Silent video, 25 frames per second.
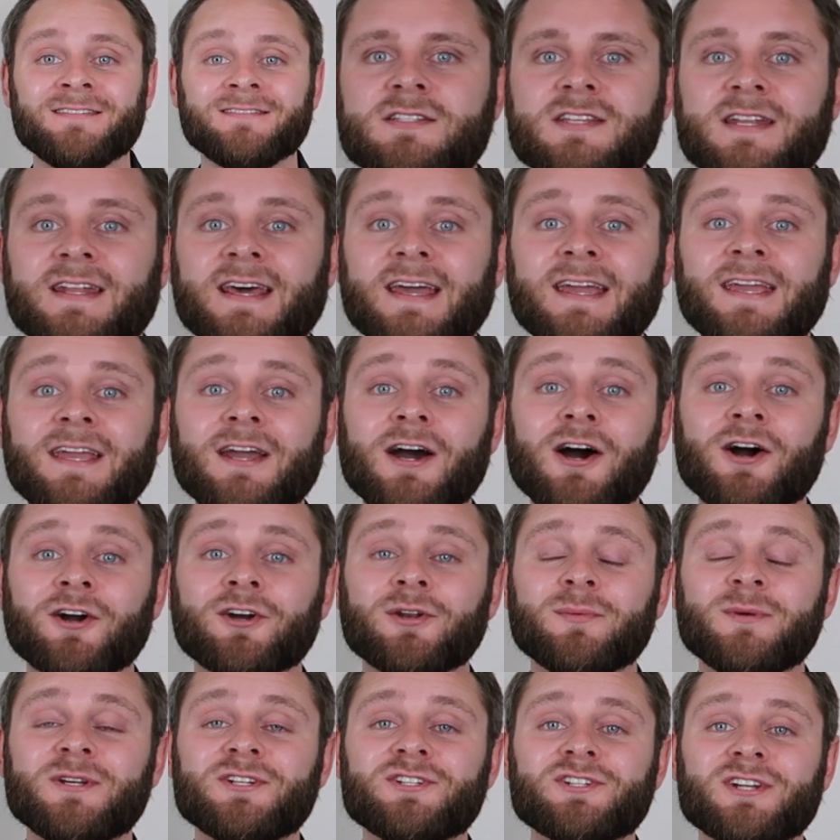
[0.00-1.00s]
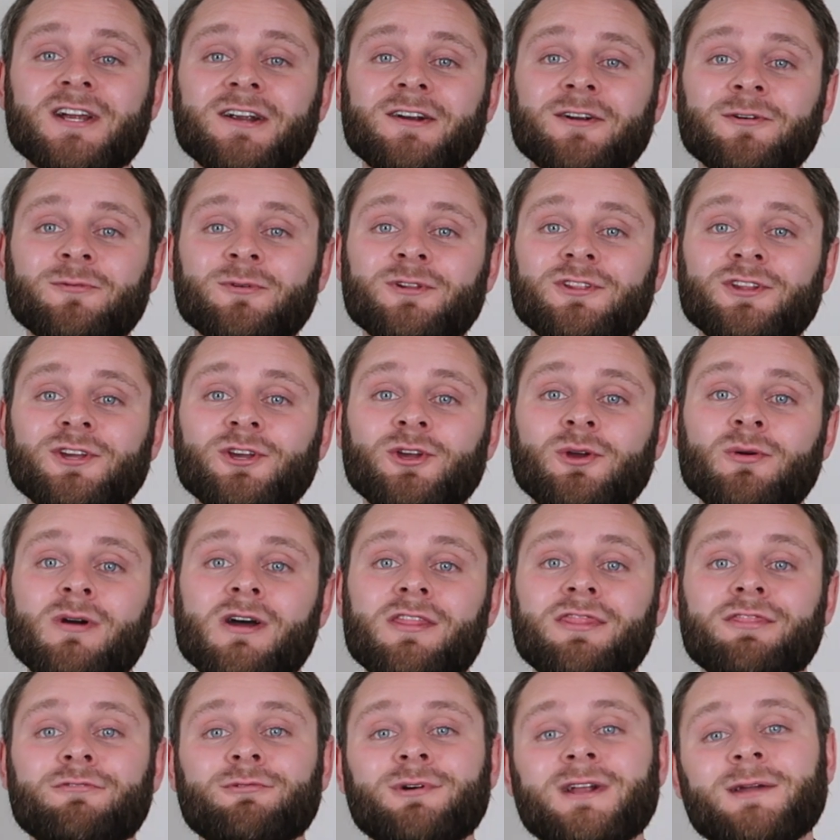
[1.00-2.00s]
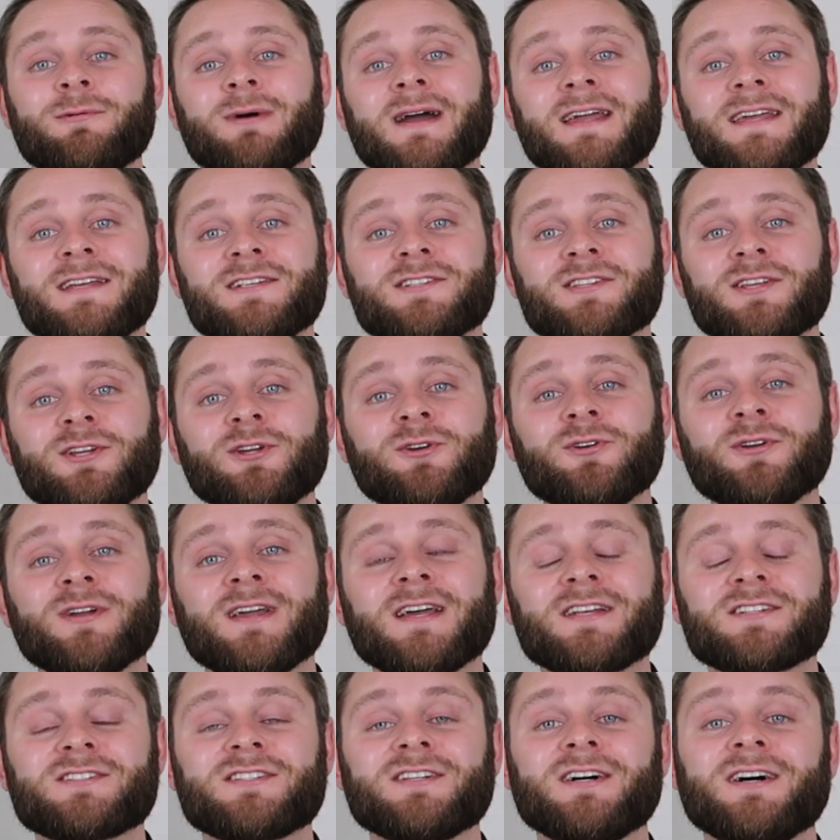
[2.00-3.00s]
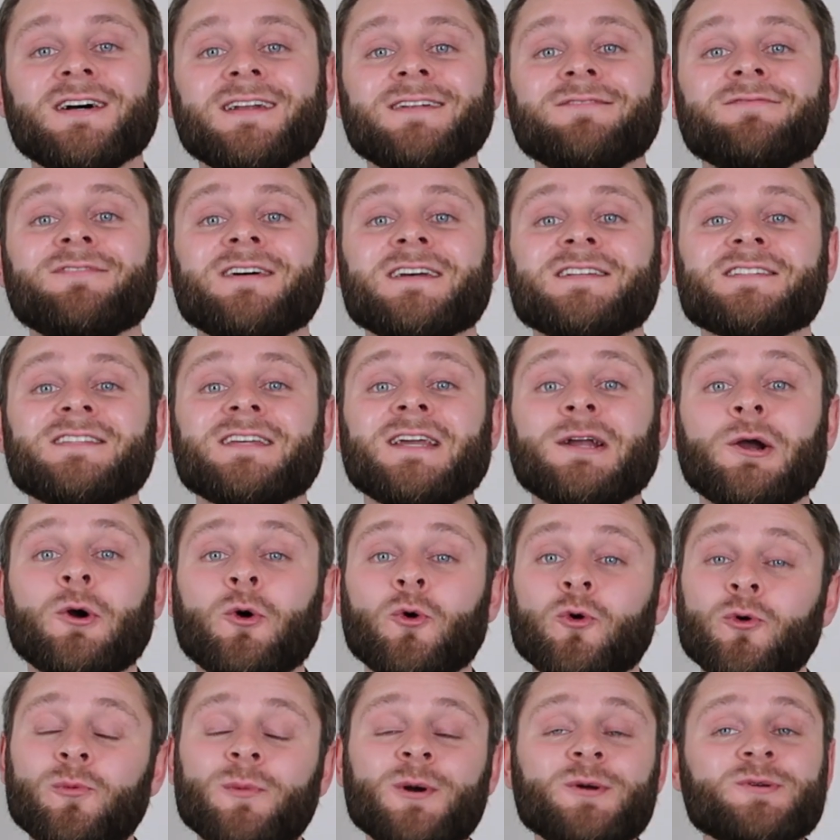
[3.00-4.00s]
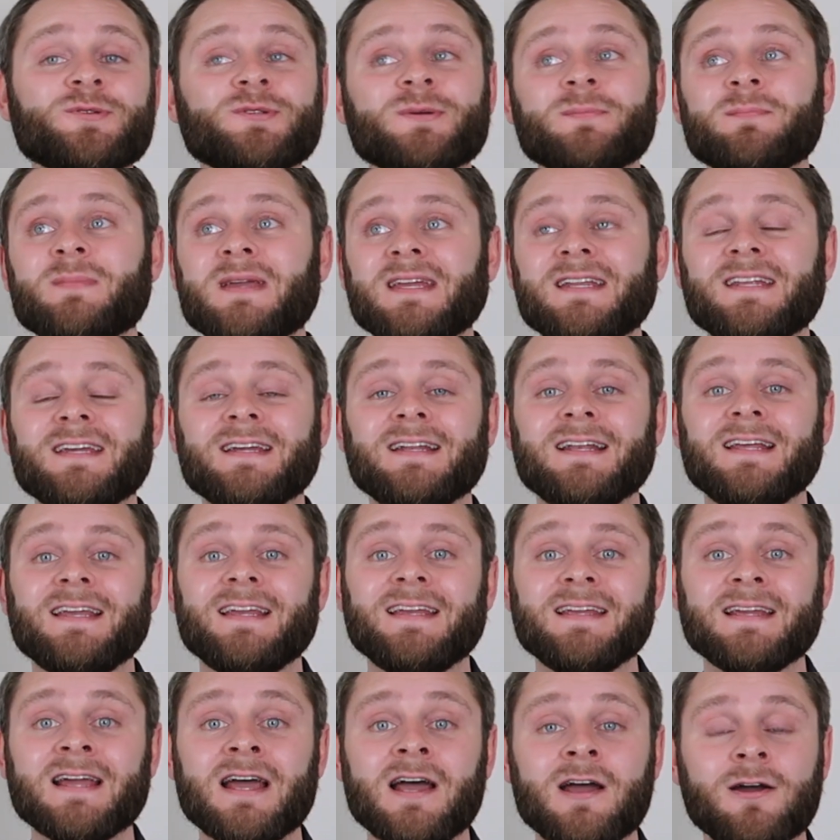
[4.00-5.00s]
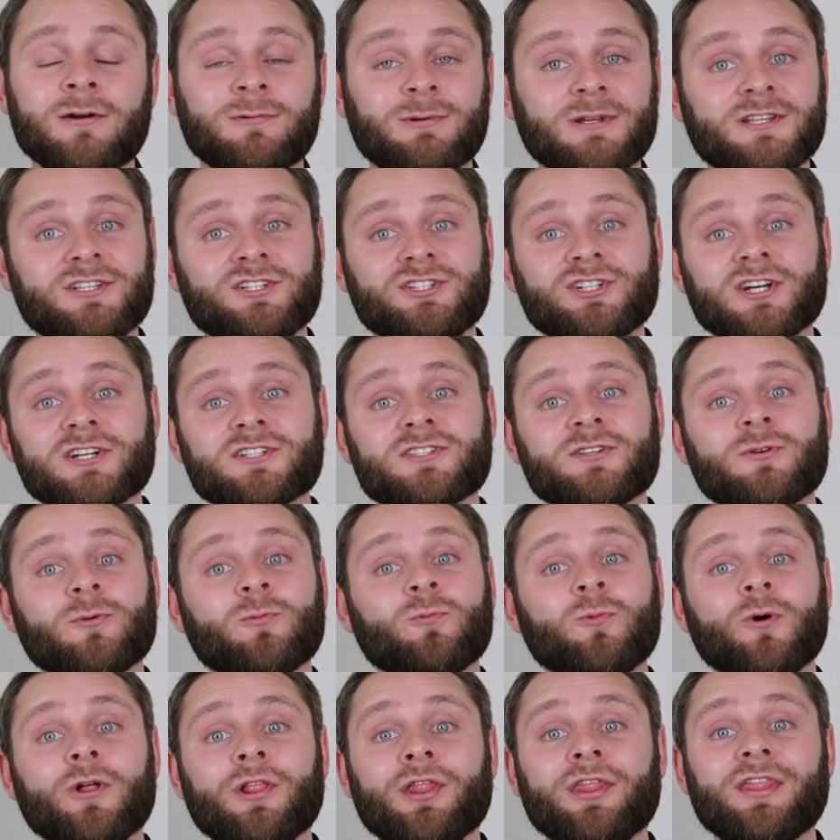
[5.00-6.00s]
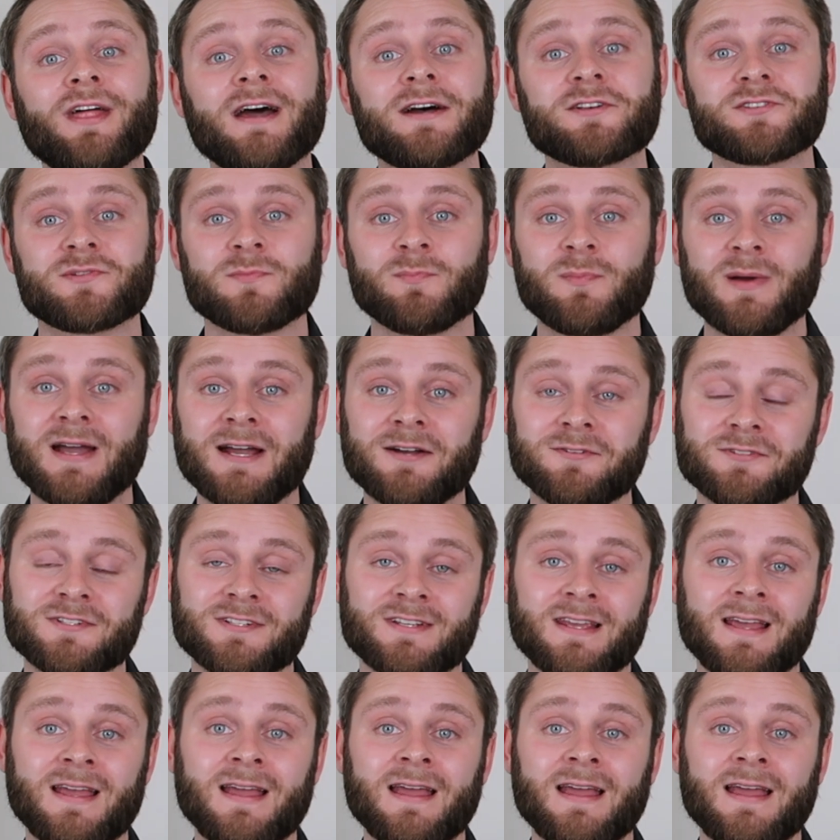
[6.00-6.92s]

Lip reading: Today I'm going to be sharing with you 3 ways that you can get started investing almost immediately with just £1,000.